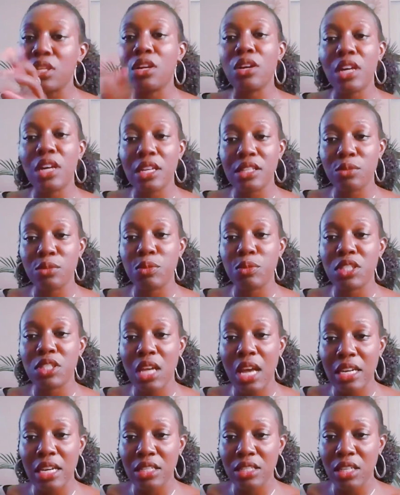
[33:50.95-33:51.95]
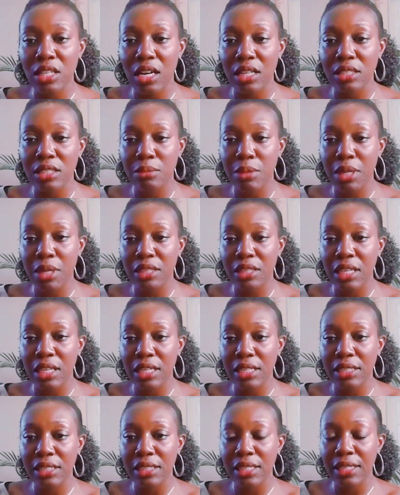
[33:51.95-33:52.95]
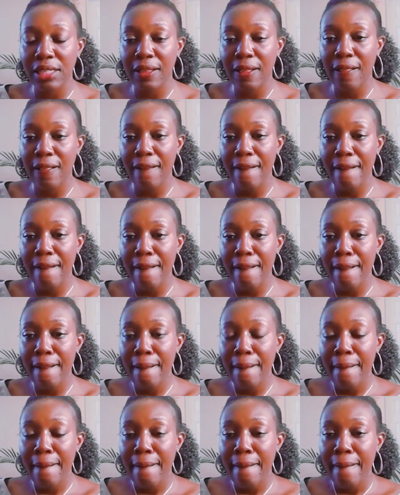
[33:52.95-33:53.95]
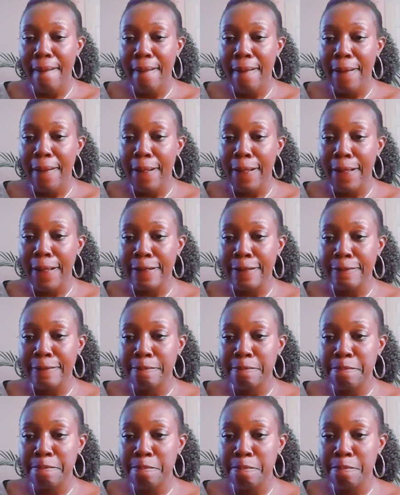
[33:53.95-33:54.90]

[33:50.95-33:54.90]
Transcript: Okay, so we kind of talked about that, I think. Um,